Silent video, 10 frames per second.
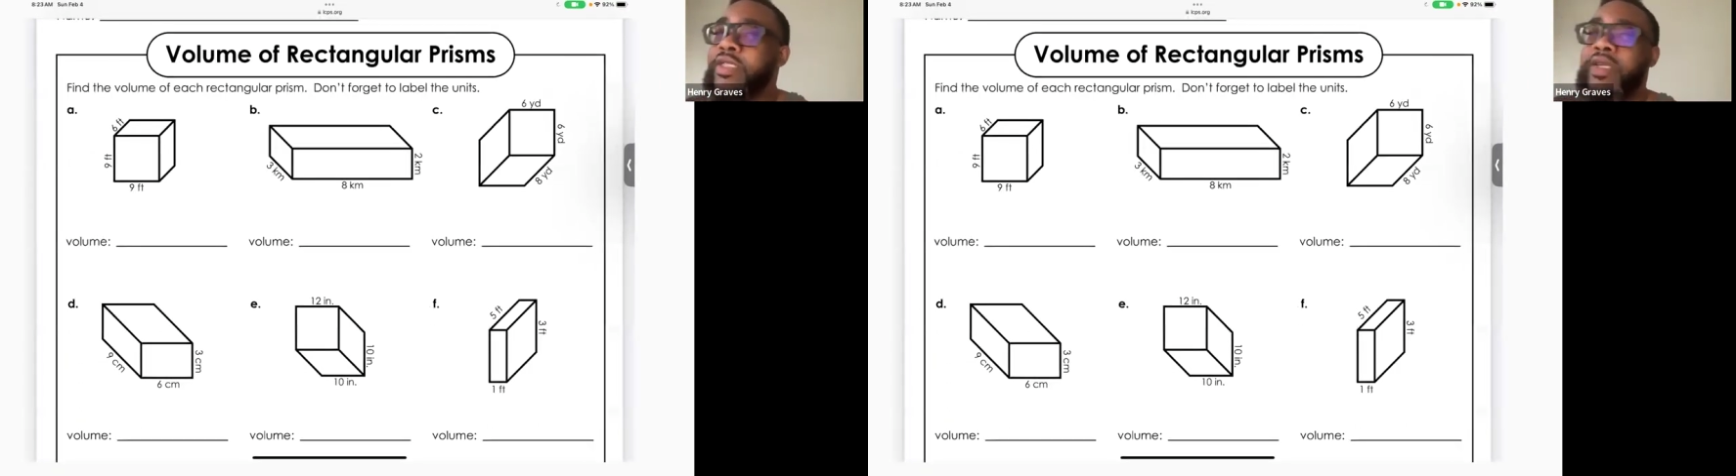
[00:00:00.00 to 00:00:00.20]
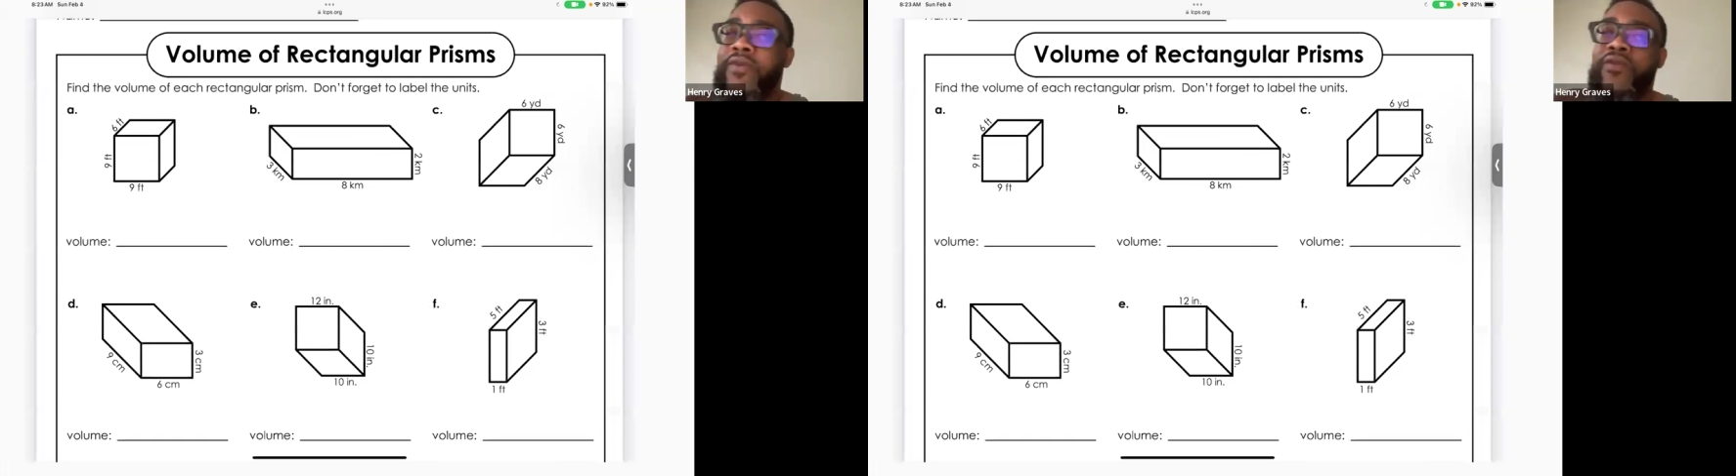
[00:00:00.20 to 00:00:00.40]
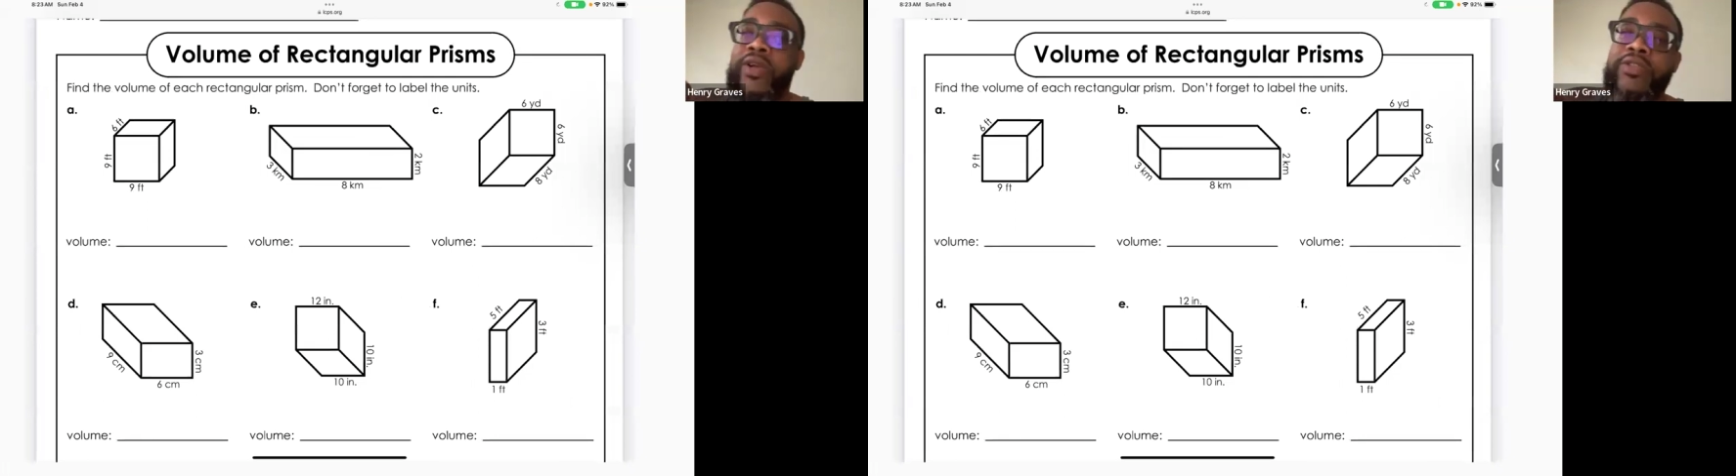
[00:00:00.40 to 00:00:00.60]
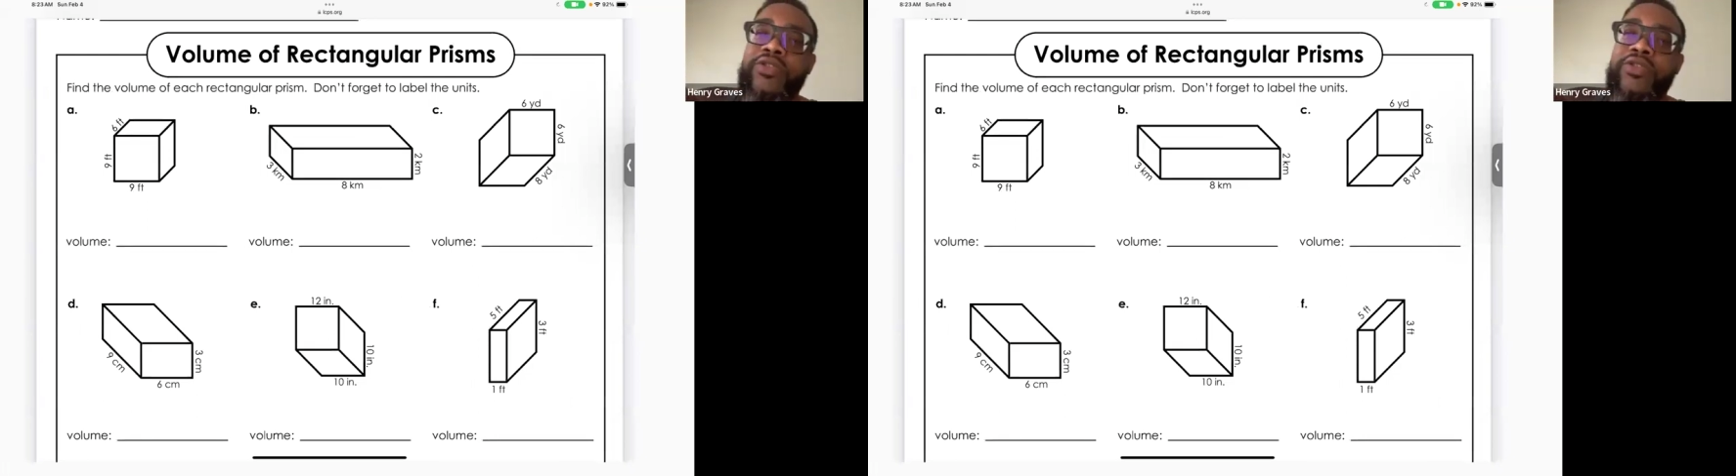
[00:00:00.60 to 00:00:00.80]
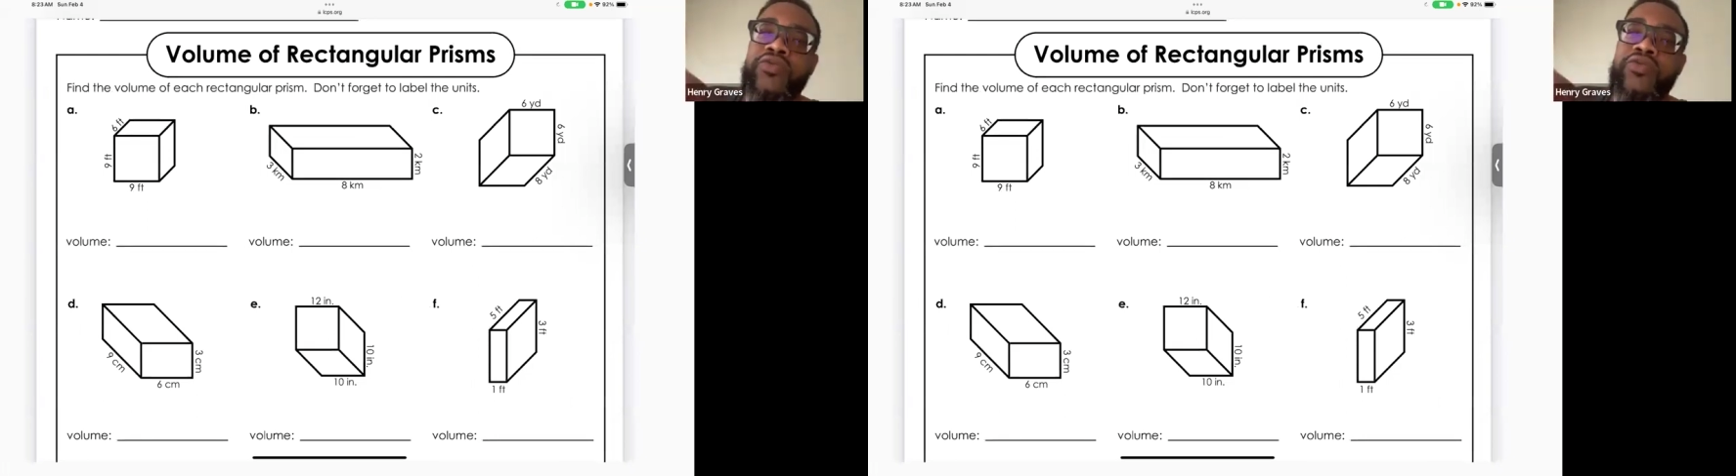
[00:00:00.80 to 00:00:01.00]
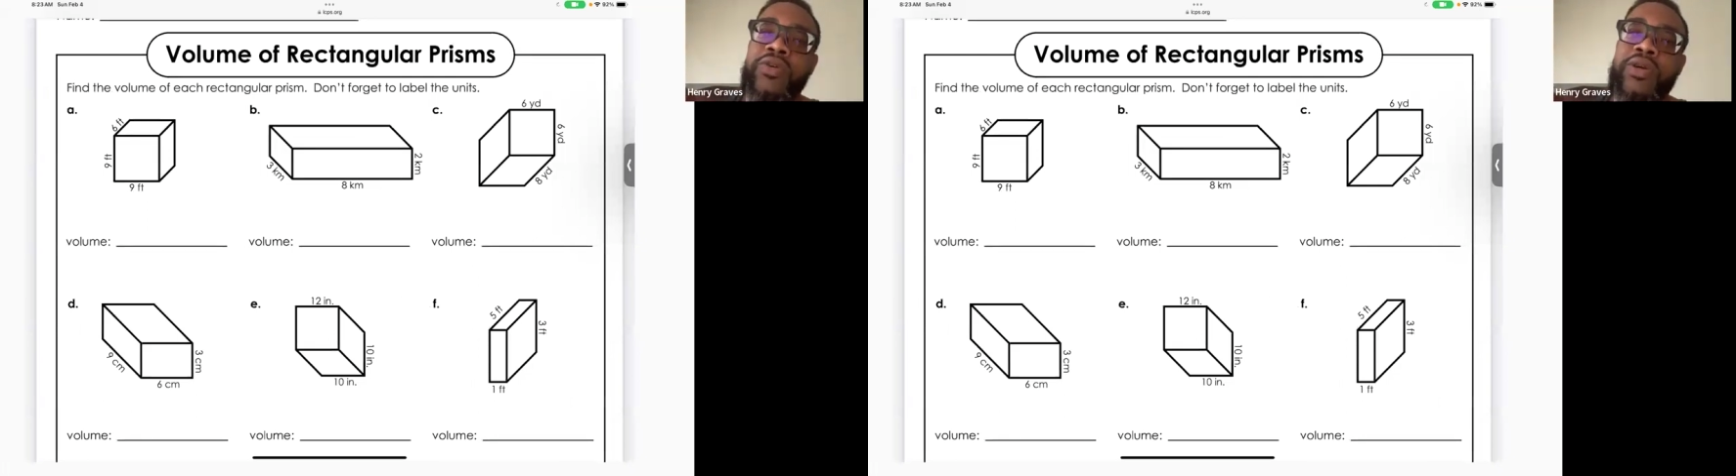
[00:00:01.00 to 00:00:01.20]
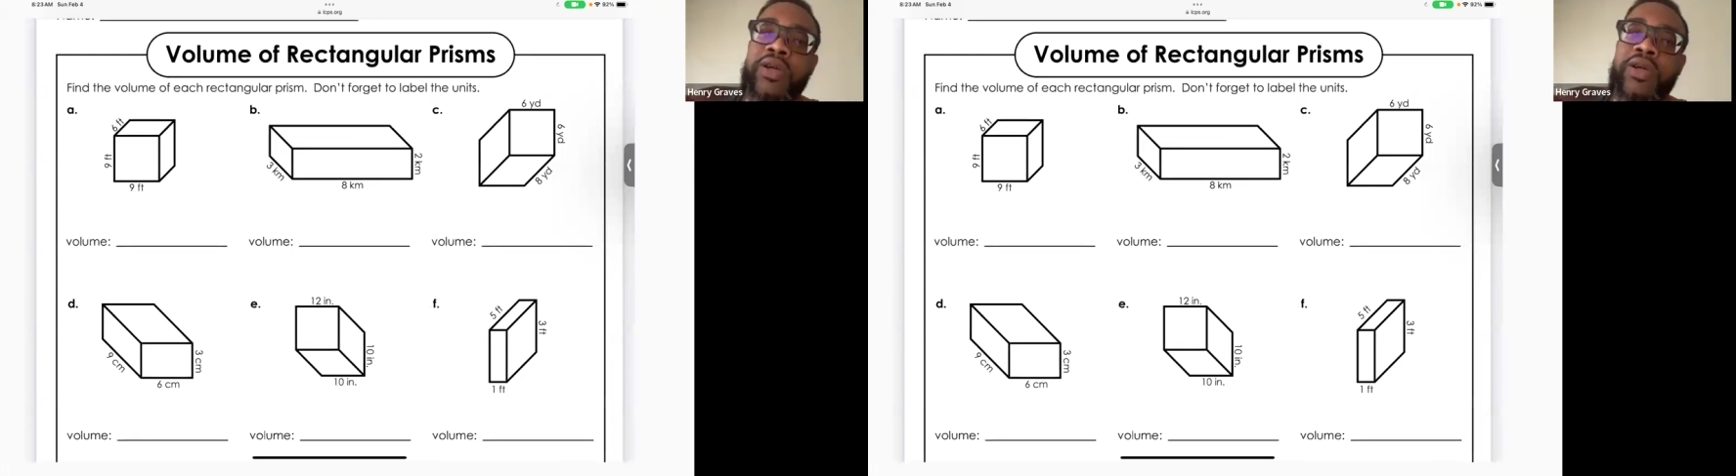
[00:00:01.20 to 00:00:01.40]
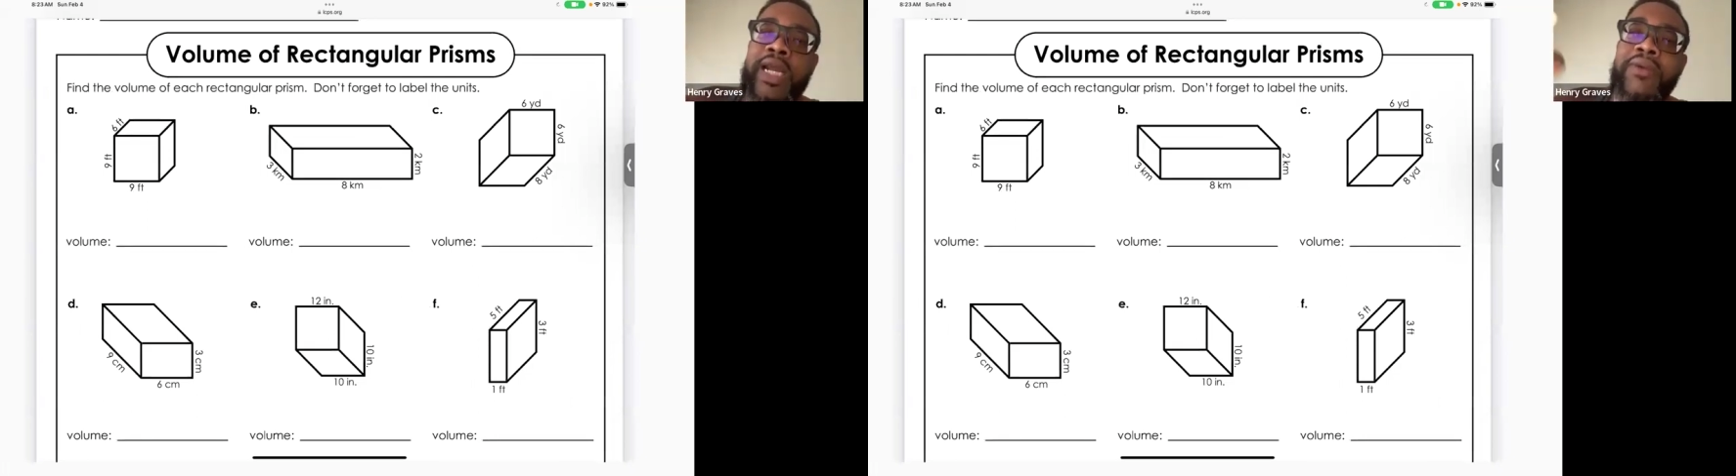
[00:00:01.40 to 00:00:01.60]
different stroke
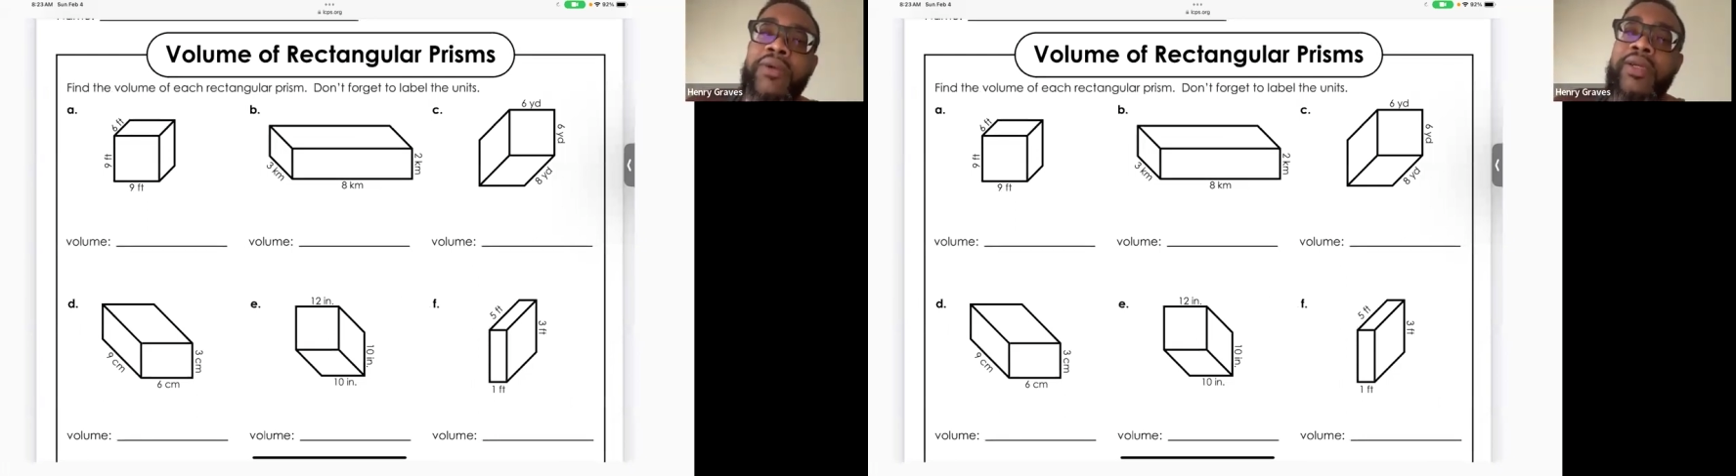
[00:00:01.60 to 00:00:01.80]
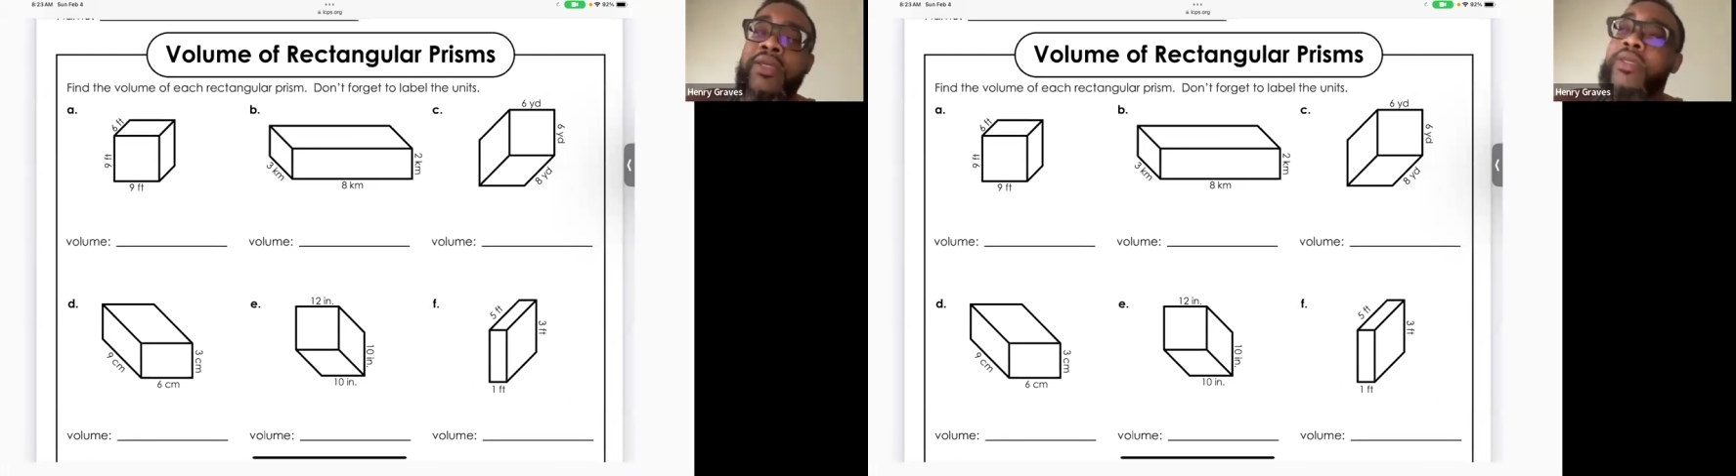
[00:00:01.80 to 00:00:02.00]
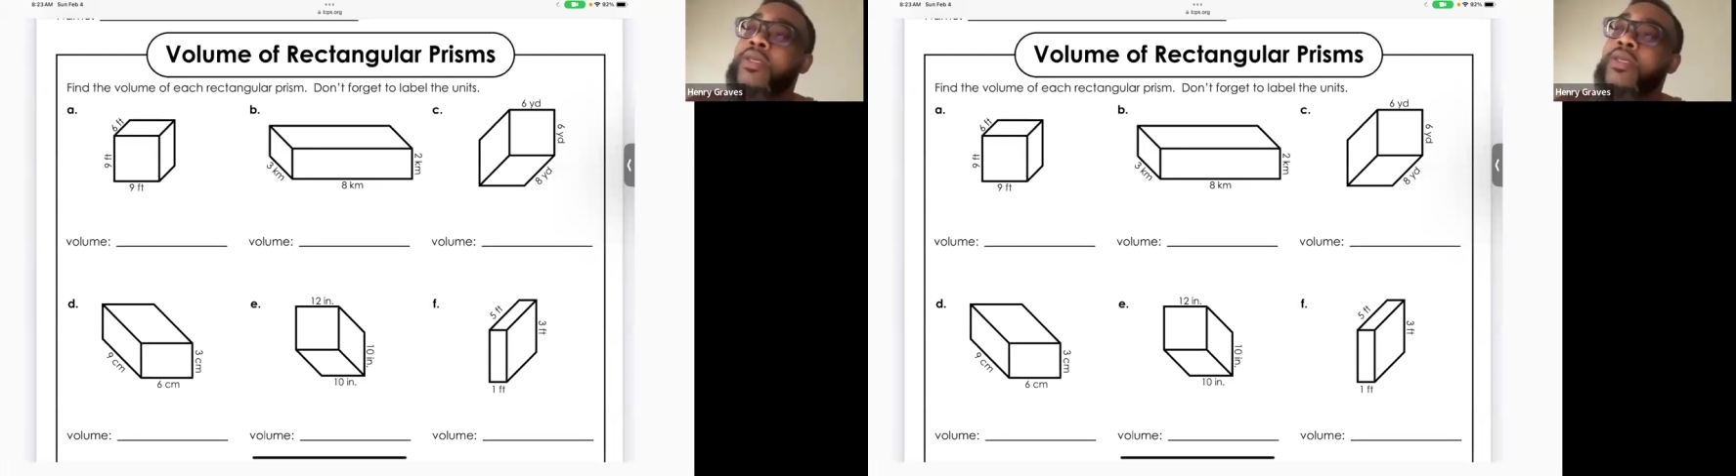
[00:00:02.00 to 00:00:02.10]
on that one.